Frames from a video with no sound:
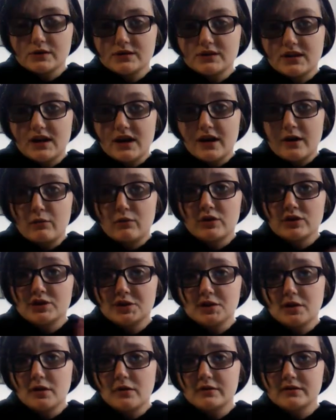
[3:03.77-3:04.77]
there is the time when
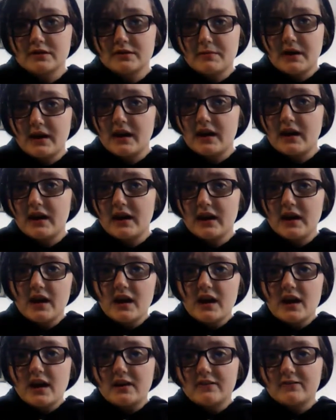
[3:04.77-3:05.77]
she goes to bed
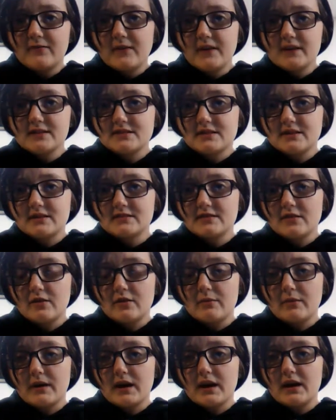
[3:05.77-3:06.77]
and Faith's kids
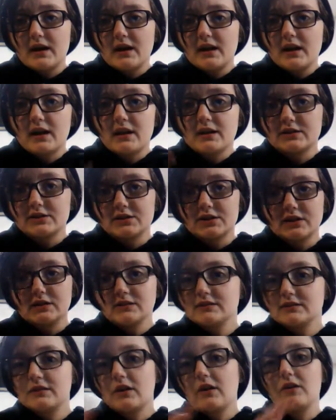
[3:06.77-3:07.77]
go to bed, and it's
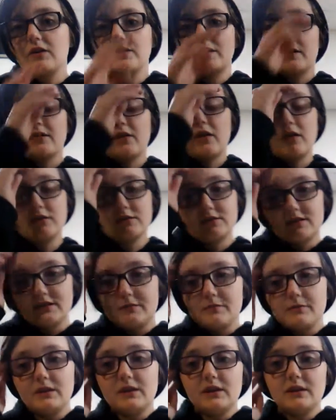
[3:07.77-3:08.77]
just all the adults
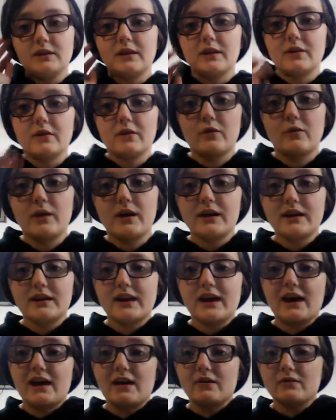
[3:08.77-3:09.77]
and me that are awake
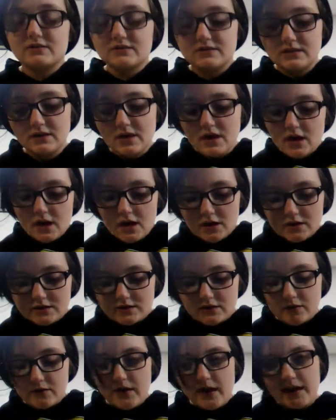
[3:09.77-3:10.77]
in the house.
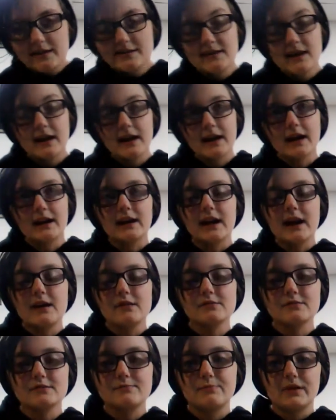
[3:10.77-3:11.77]
So I guess that kind of
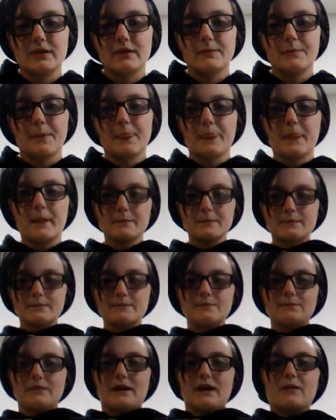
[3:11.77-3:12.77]
counts, but
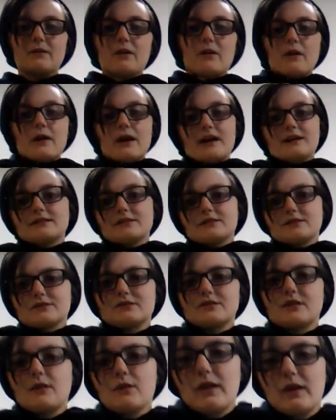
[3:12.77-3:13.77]
I don't know, I guess
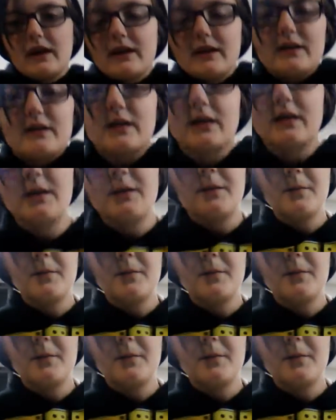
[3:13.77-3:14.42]
there's no, like,